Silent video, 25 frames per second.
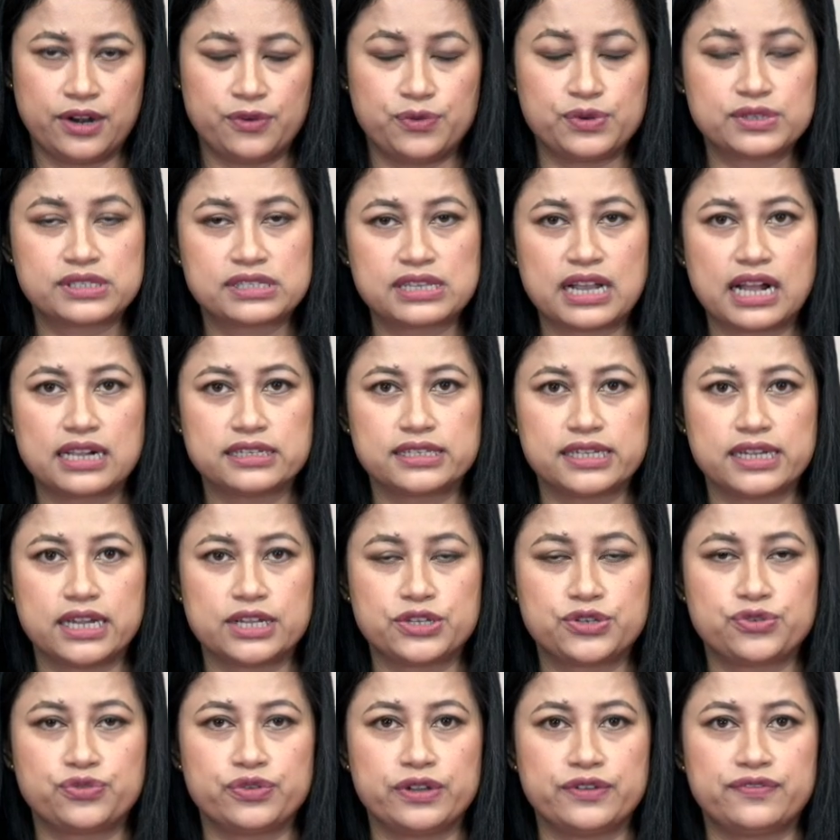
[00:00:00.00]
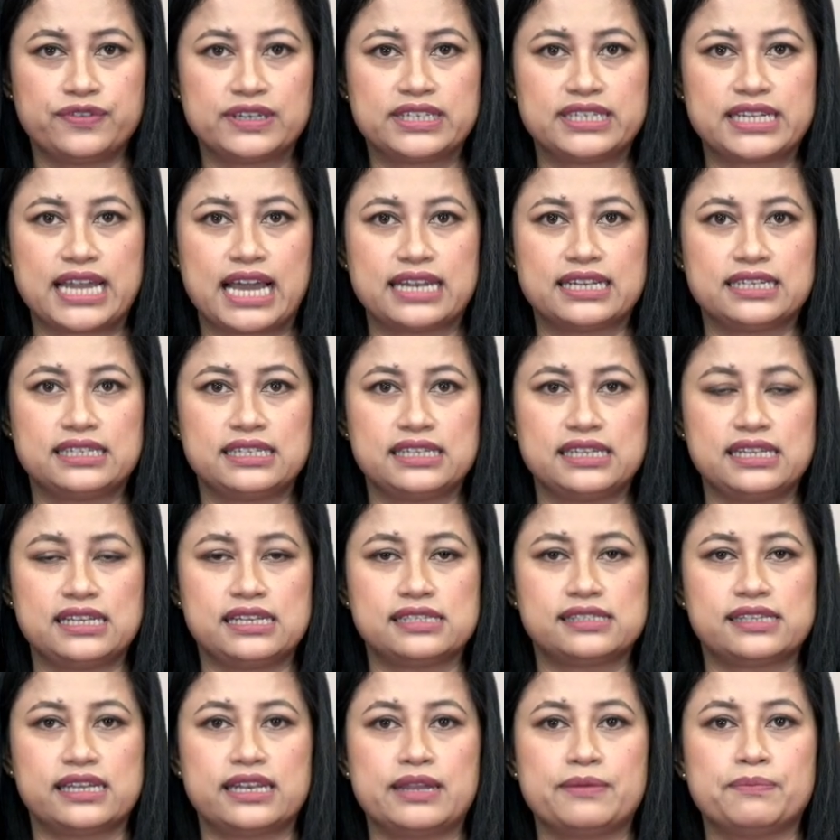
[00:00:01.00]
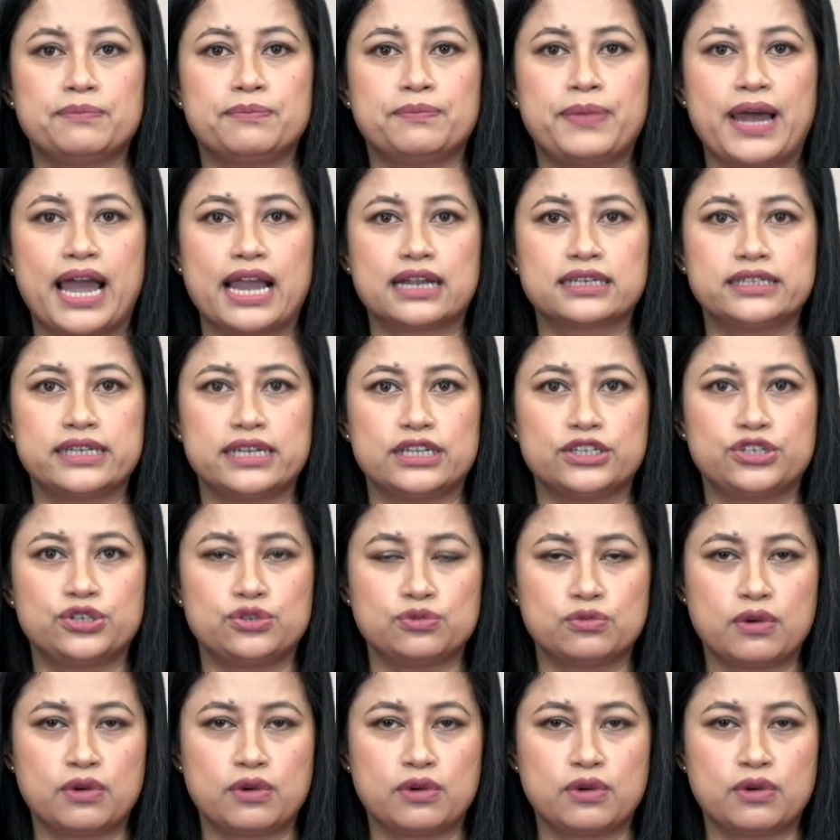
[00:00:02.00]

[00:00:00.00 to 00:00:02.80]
resulting in 3 fatalities and impacting